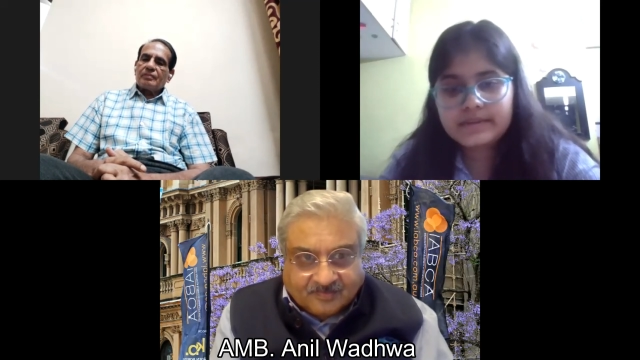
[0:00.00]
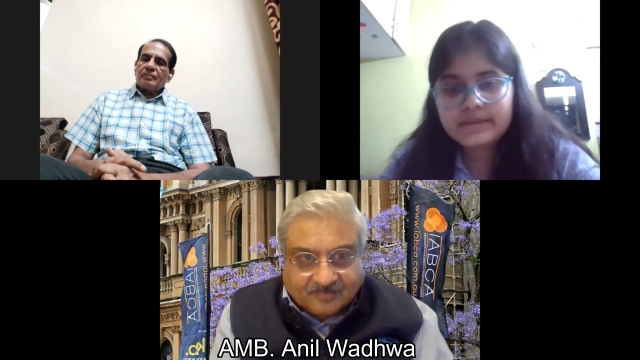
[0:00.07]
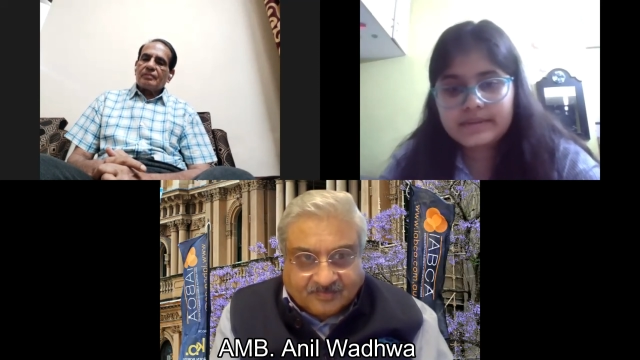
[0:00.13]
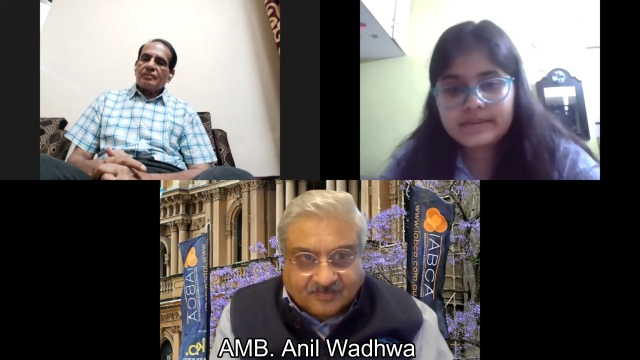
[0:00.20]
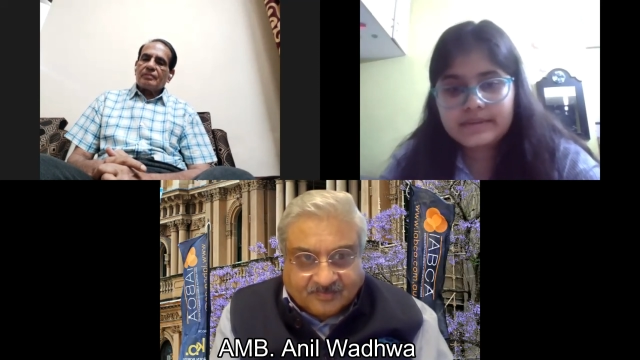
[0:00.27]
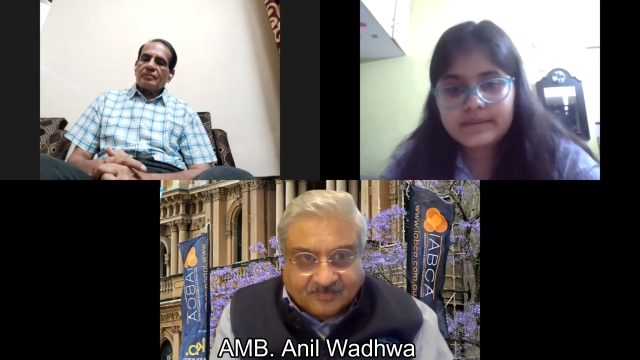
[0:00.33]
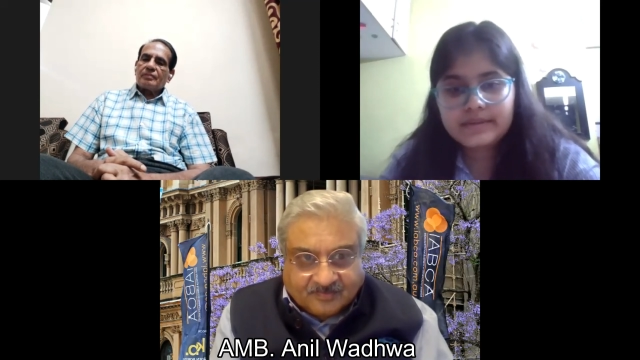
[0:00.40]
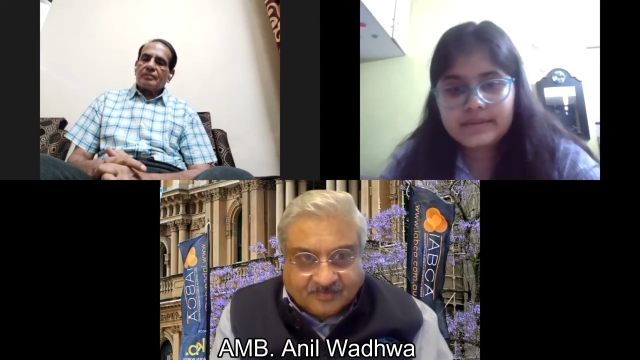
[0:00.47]

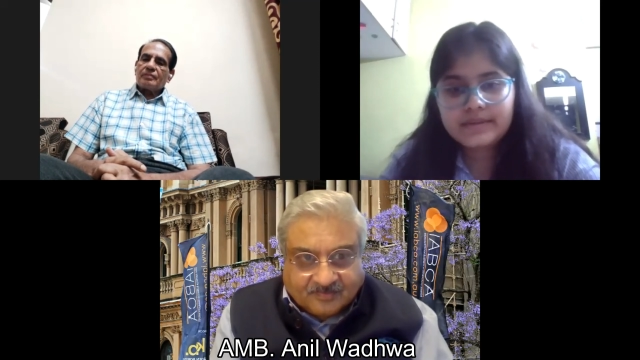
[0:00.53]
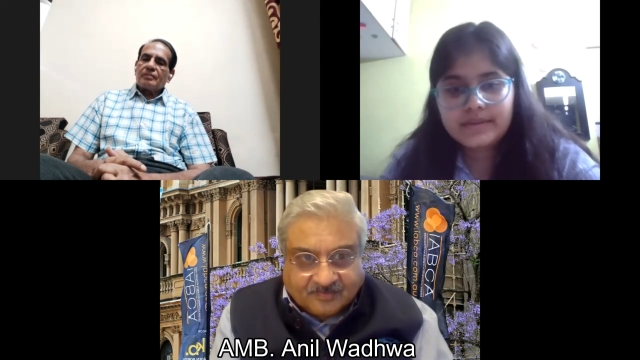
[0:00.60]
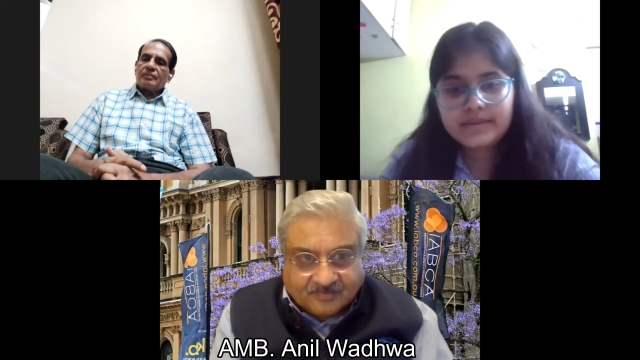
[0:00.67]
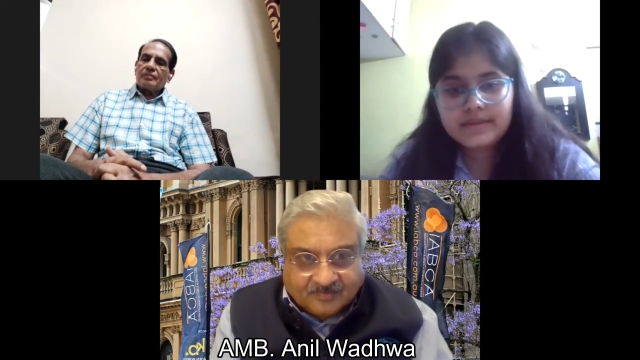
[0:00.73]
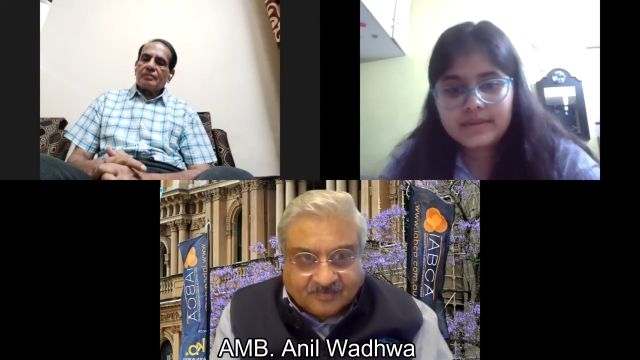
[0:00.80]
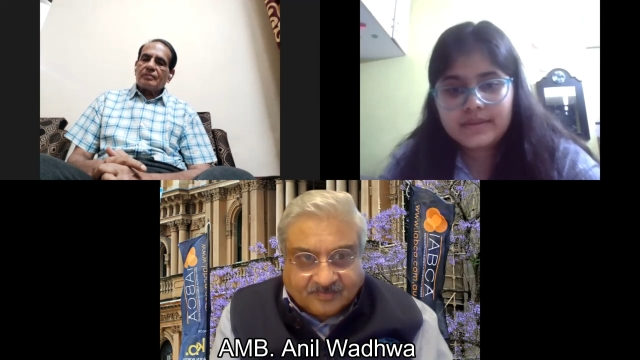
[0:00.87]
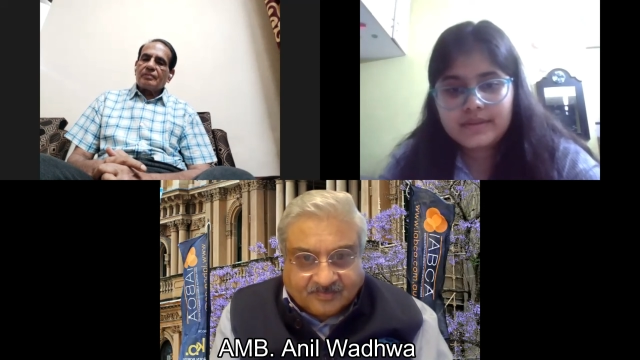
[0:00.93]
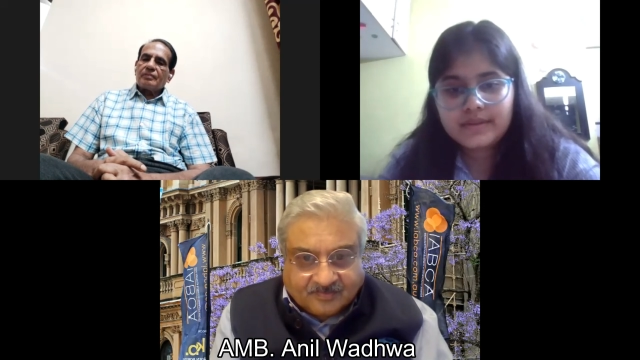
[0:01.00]

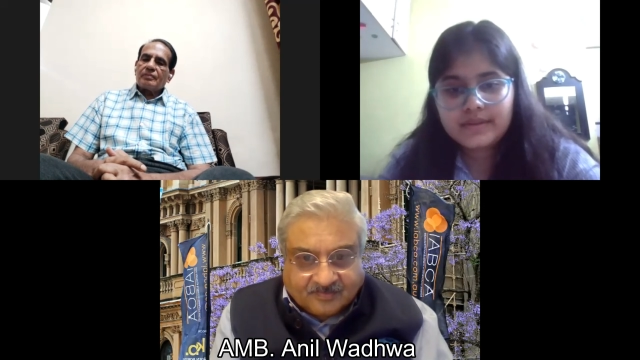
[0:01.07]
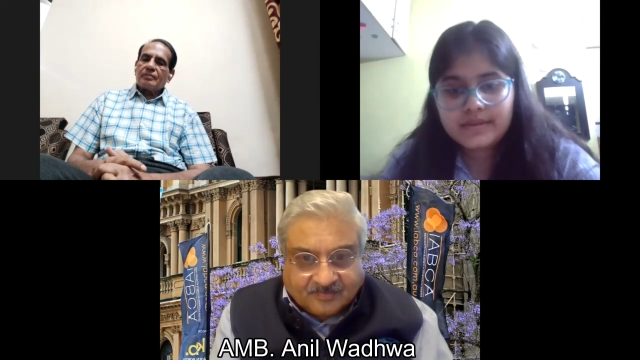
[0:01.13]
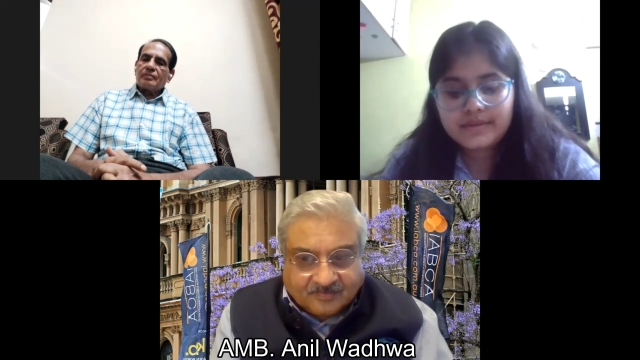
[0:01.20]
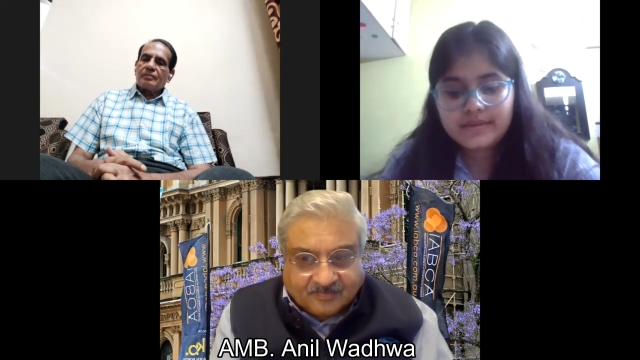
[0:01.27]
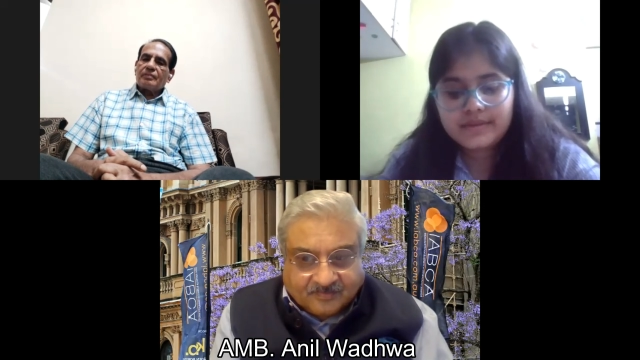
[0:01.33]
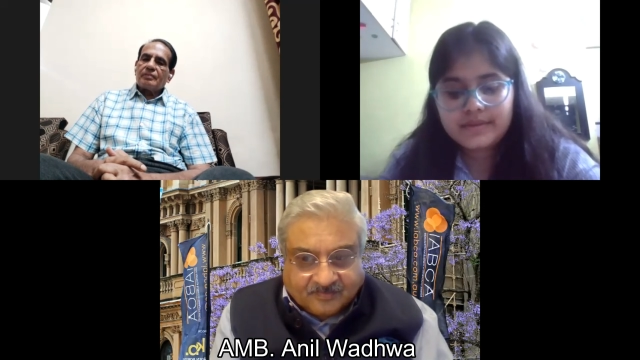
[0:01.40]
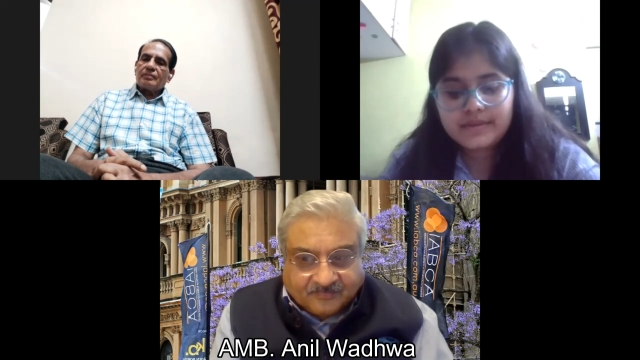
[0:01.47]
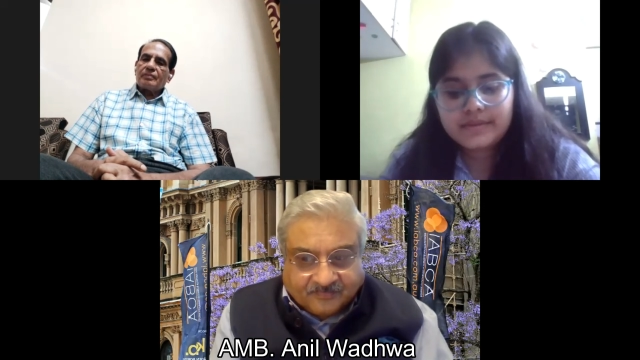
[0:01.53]

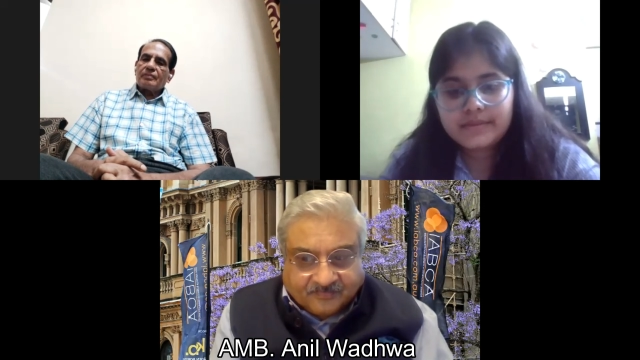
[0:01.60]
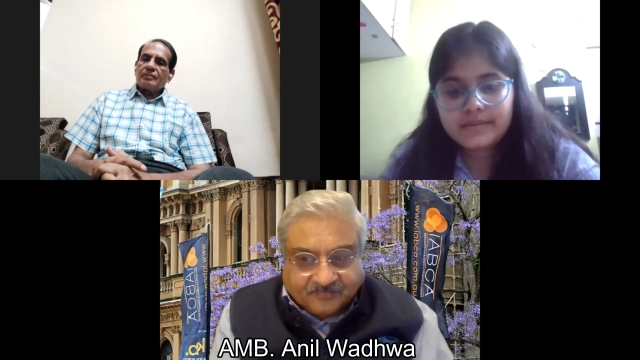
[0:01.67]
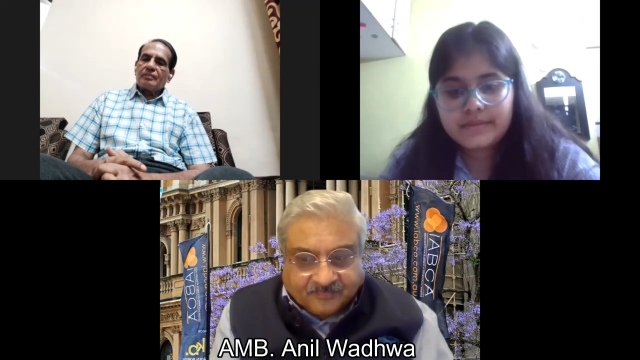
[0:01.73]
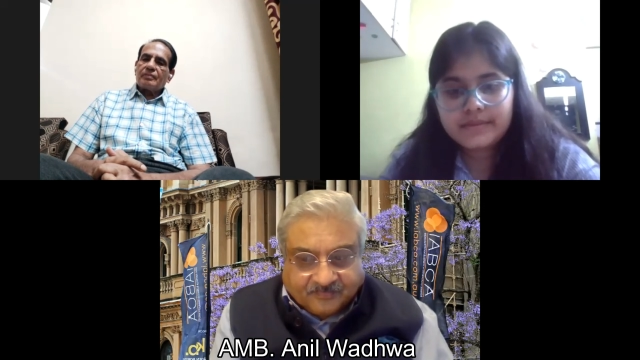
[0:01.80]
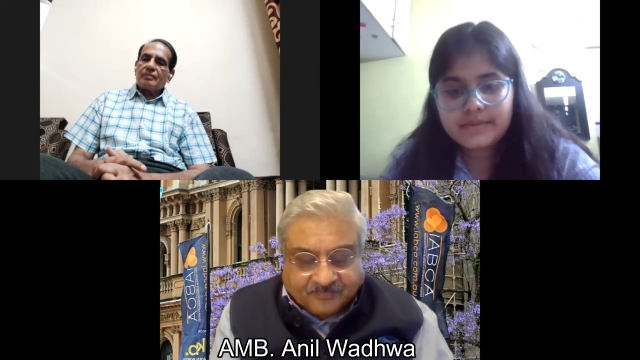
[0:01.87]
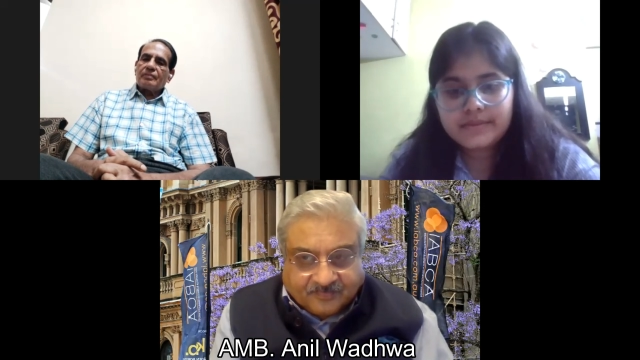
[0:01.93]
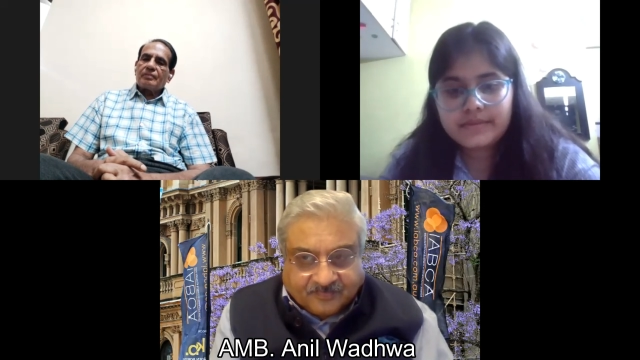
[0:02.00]
Nobody speaks.